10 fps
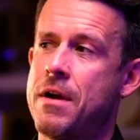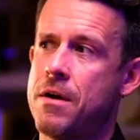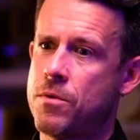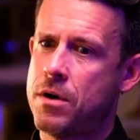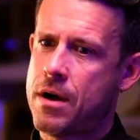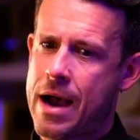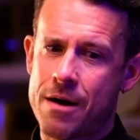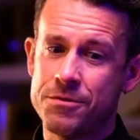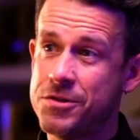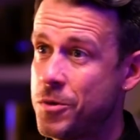around, well,
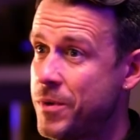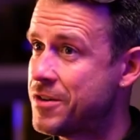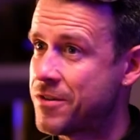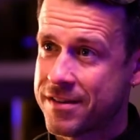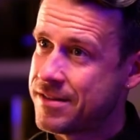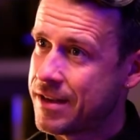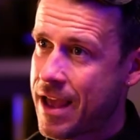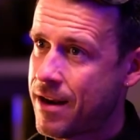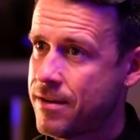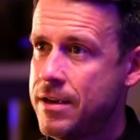how do we trust
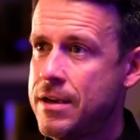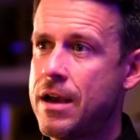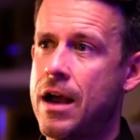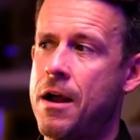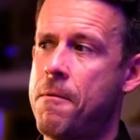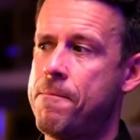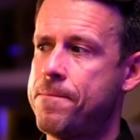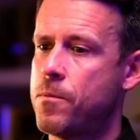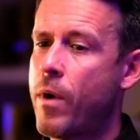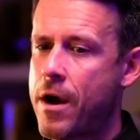again?
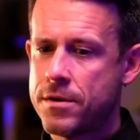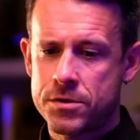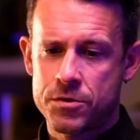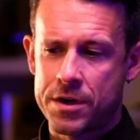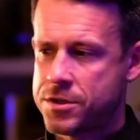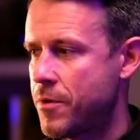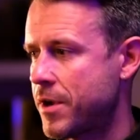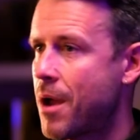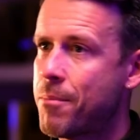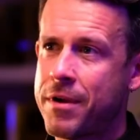Where is trust
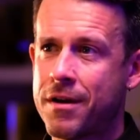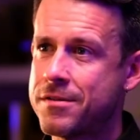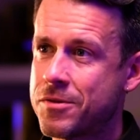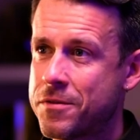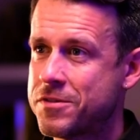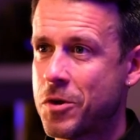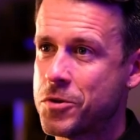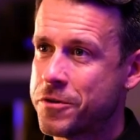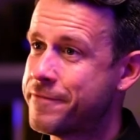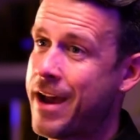showing up in our sort of
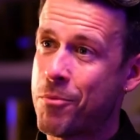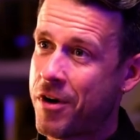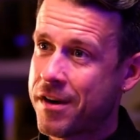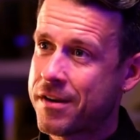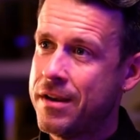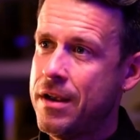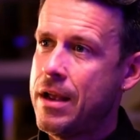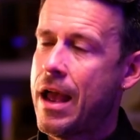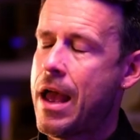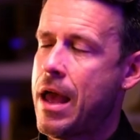social fabric?
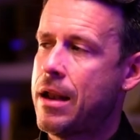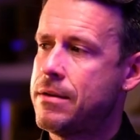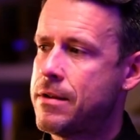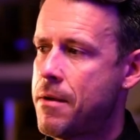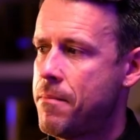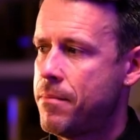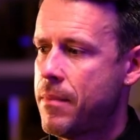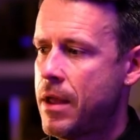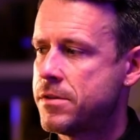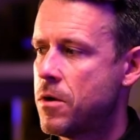And
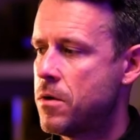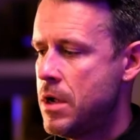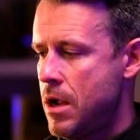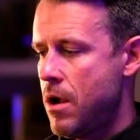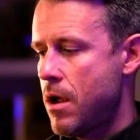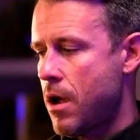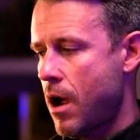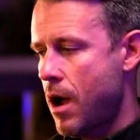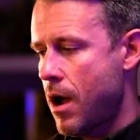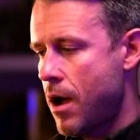so
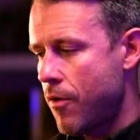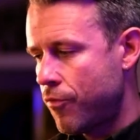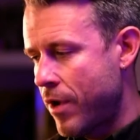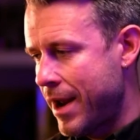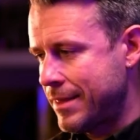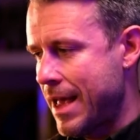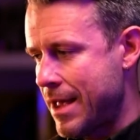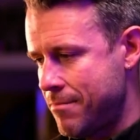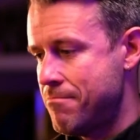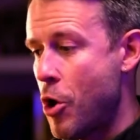right at
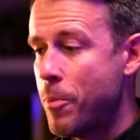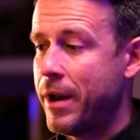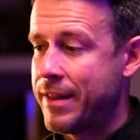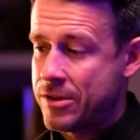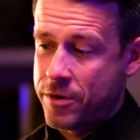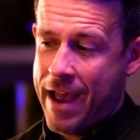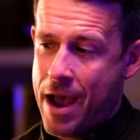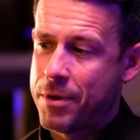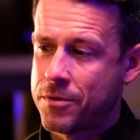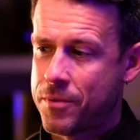that moment, that sort of
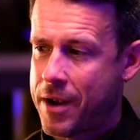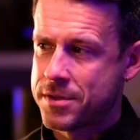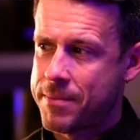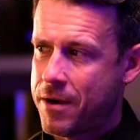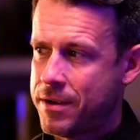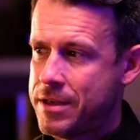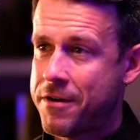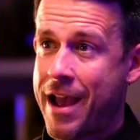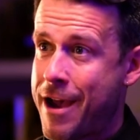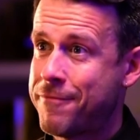happened when I was about a year
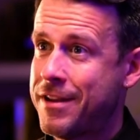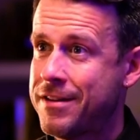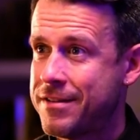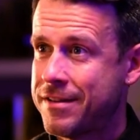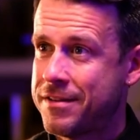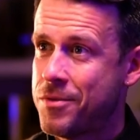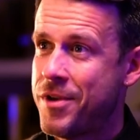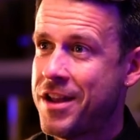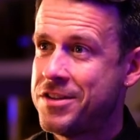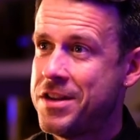and a half into the
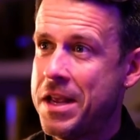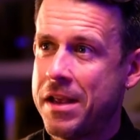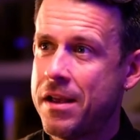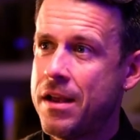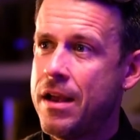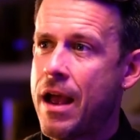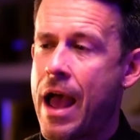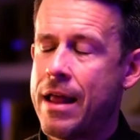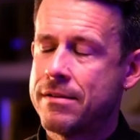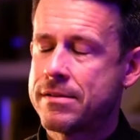PhD.
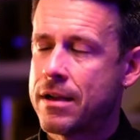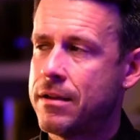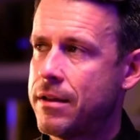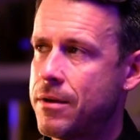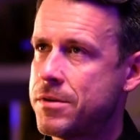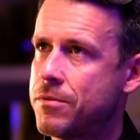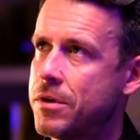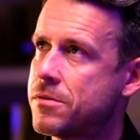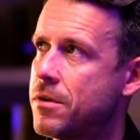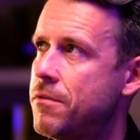And suddenly there was a
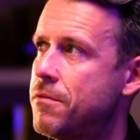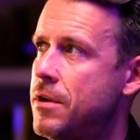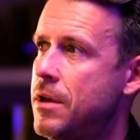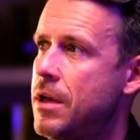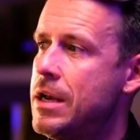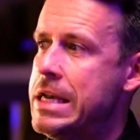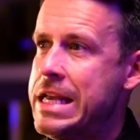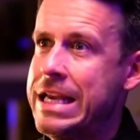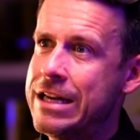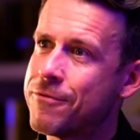real sort of
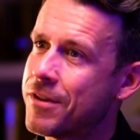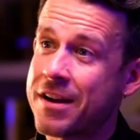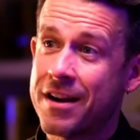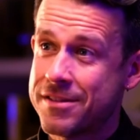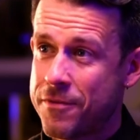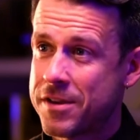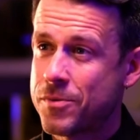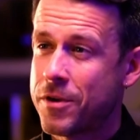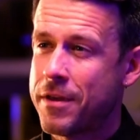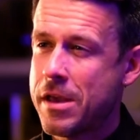need for the kinds of things
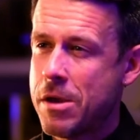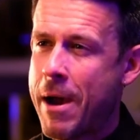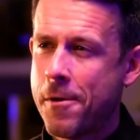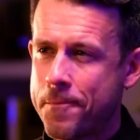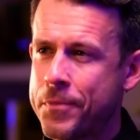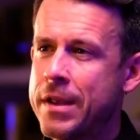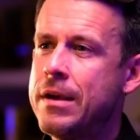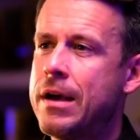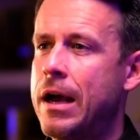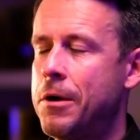we were thinking about.
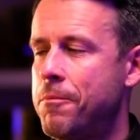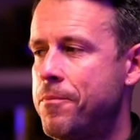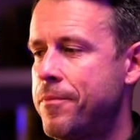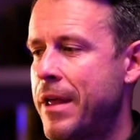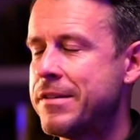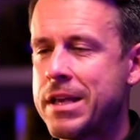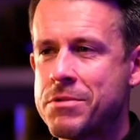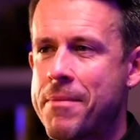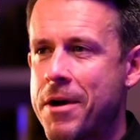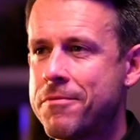At the same
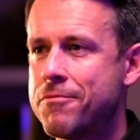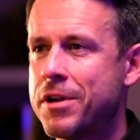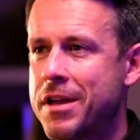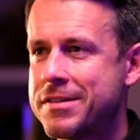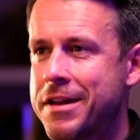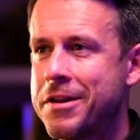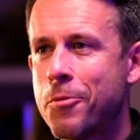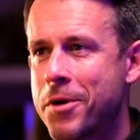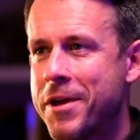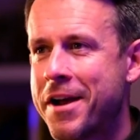time, I realized I didn't
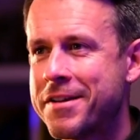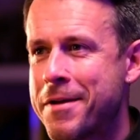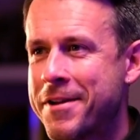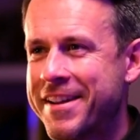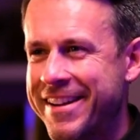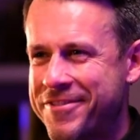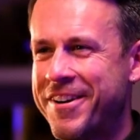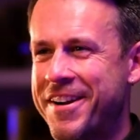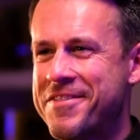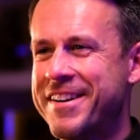want to be an academic
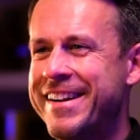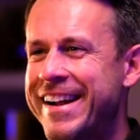forever.